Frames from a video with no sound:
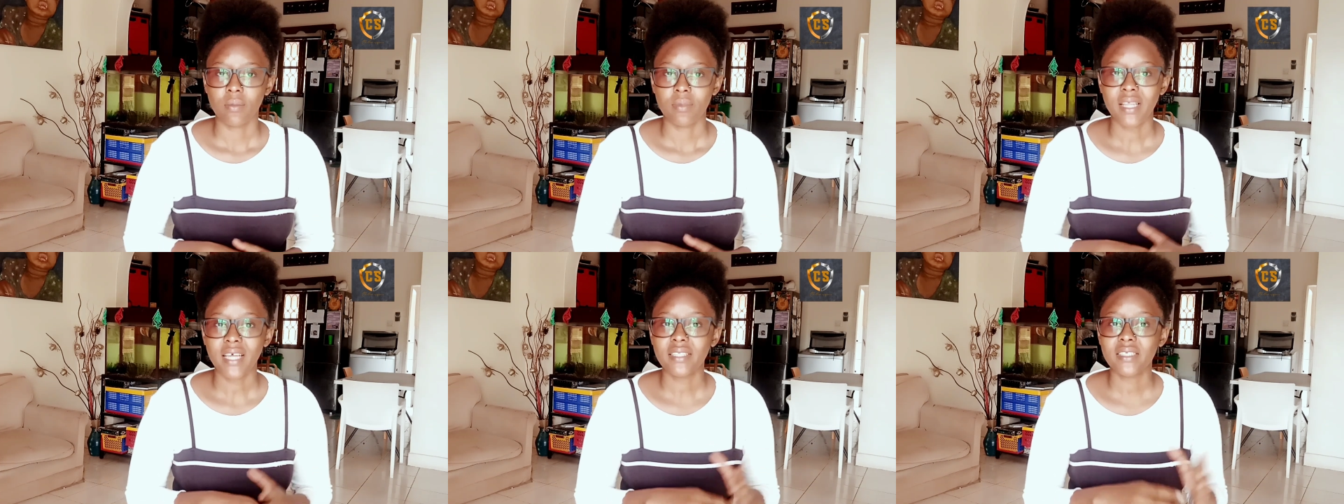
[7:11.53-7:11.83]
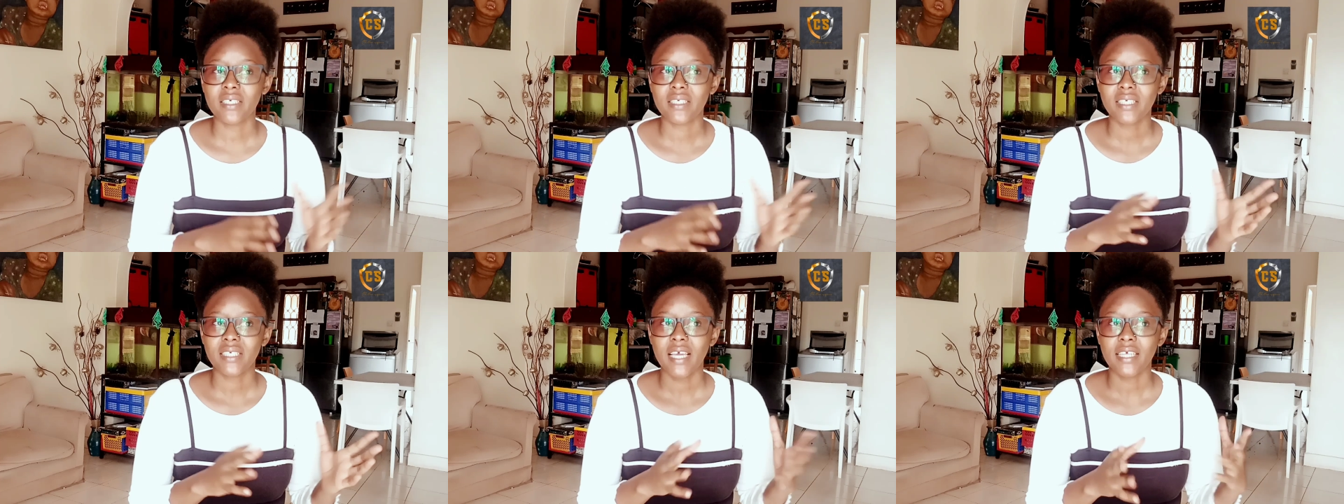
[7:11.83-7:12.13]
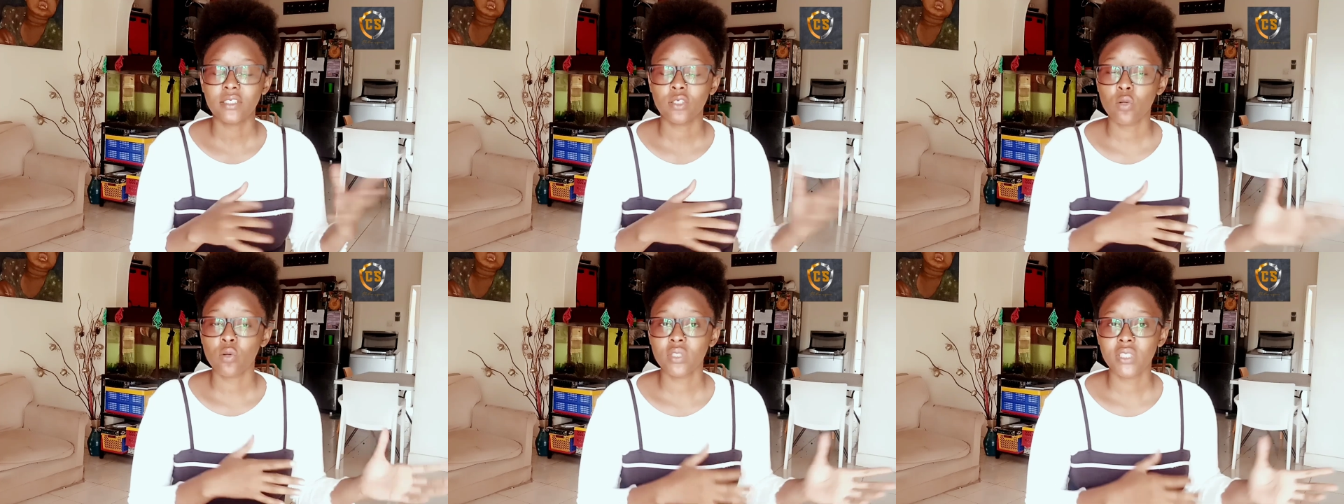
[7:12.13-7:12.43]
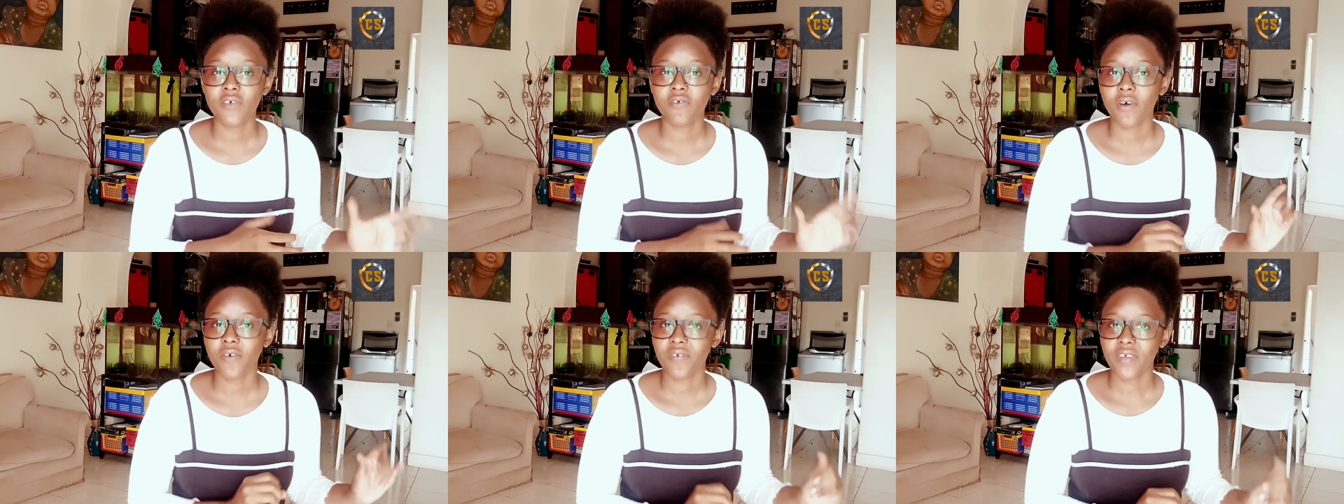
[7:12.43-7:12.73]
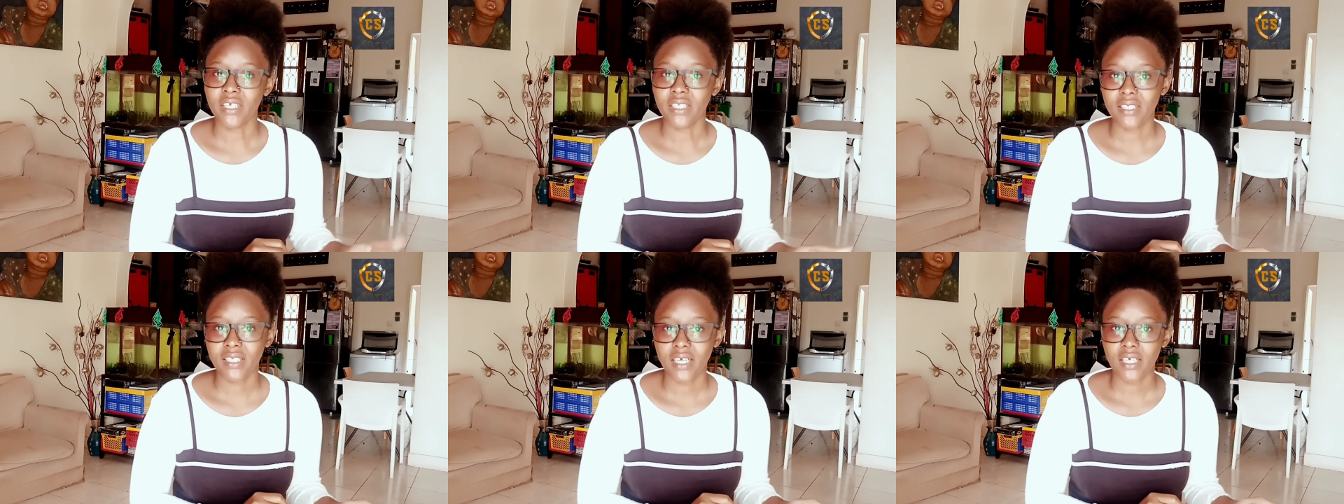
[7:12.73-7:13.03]
That is exclusive of
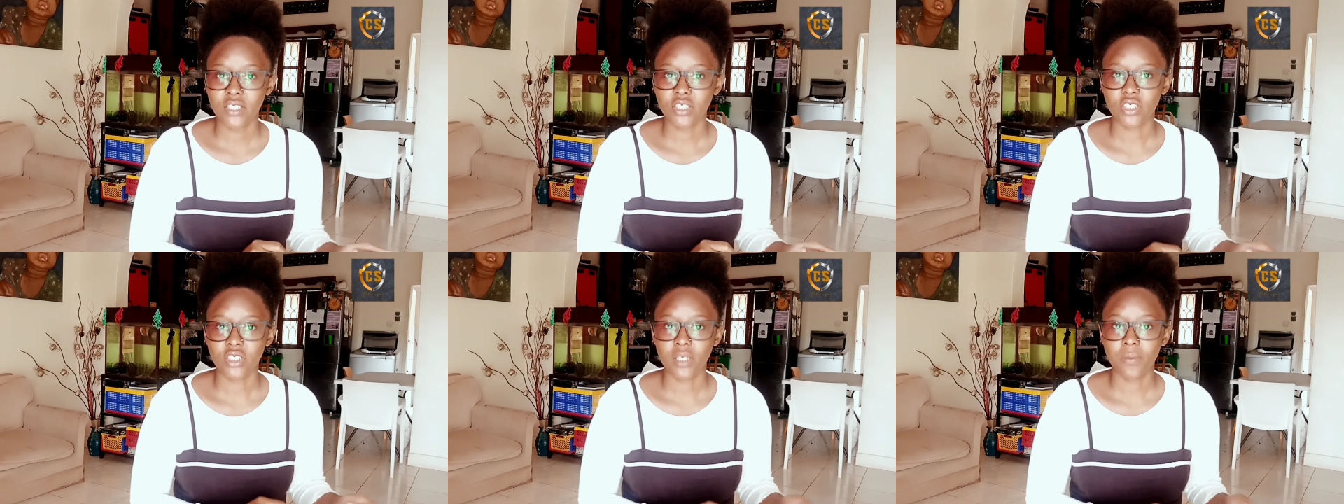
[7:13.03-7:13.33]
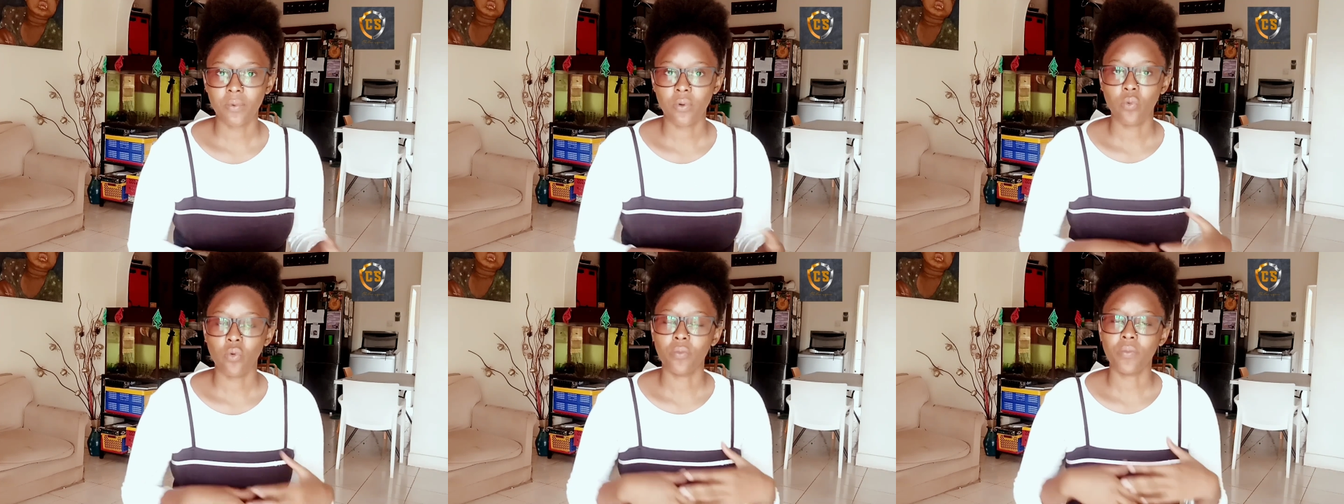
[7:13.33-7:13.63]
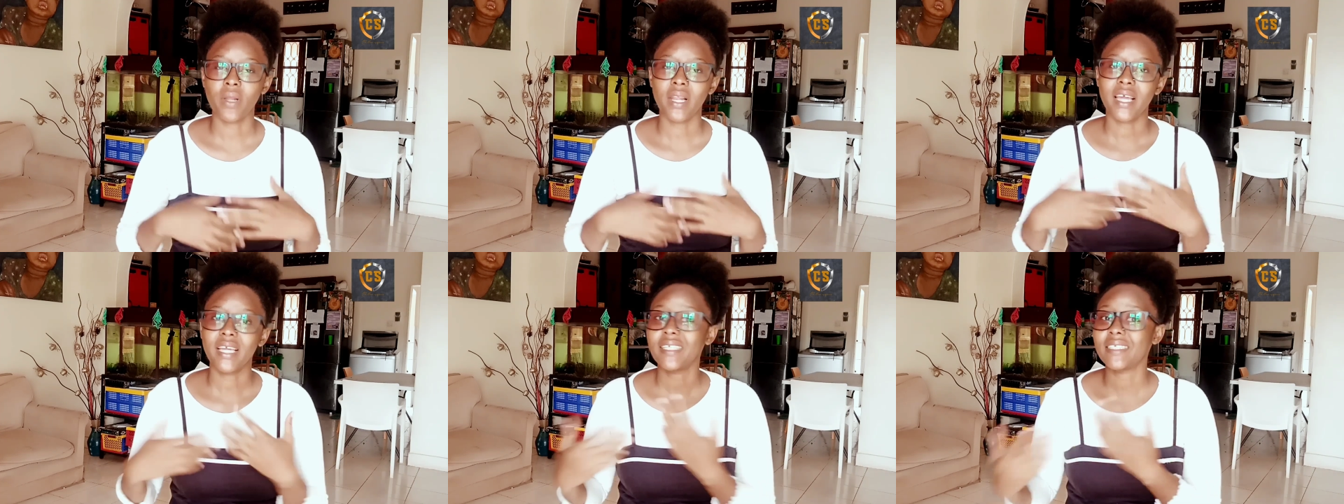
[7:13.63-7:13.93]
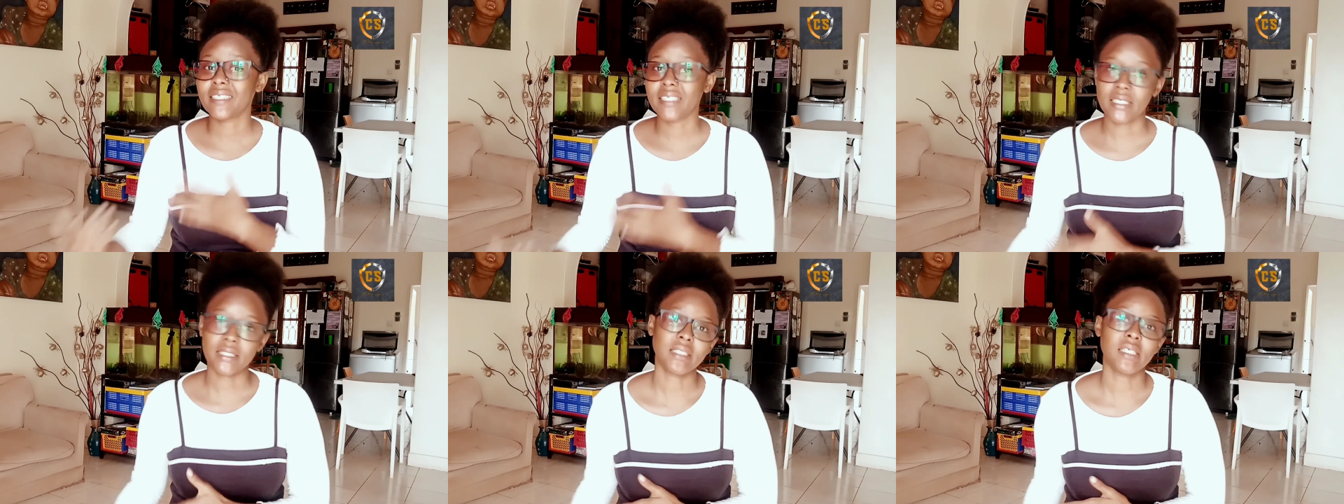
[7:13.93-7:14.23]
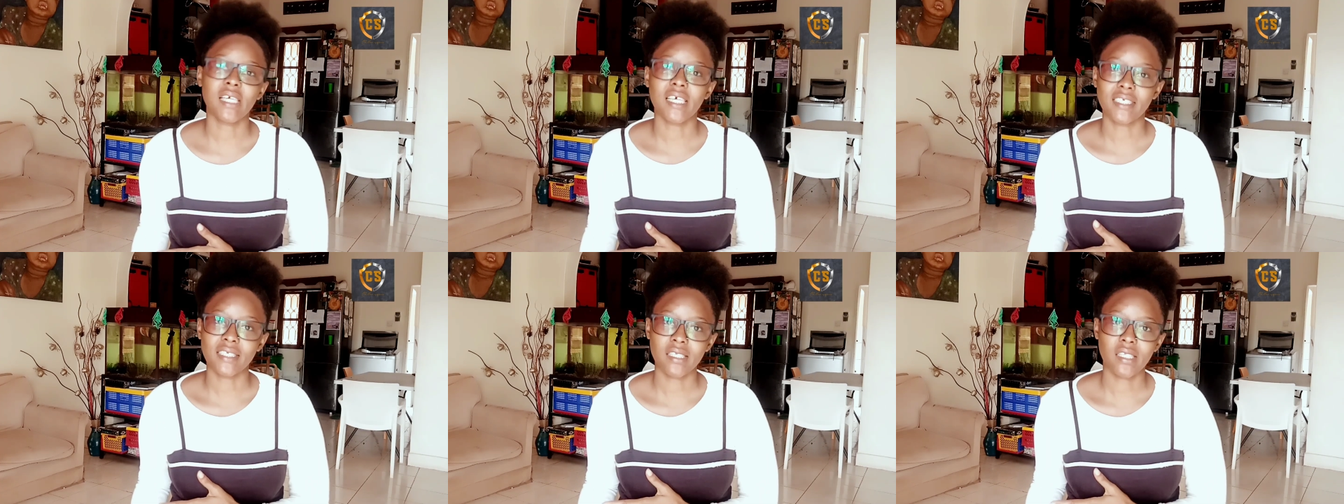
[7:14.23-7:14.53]
internship will be like six
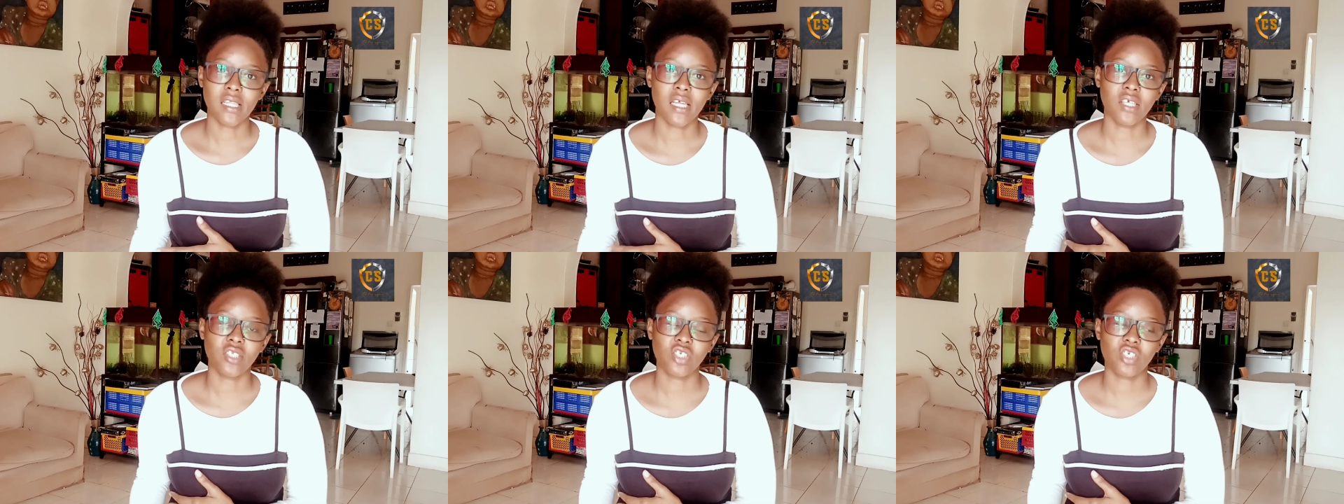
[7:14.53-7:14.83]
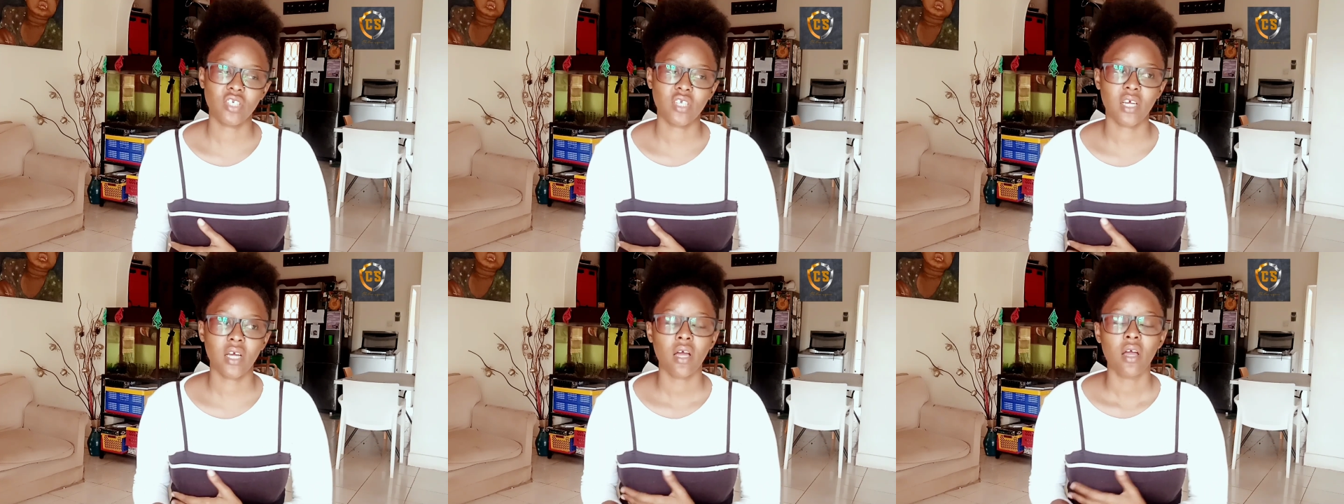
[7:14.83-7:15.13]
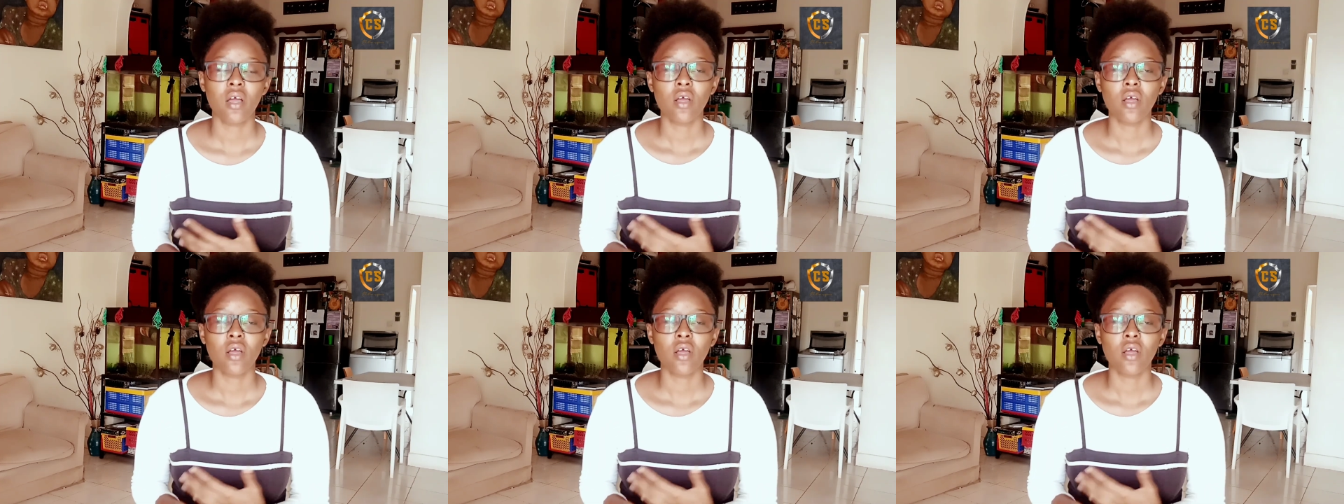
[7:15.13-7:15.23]
years in Nigeria.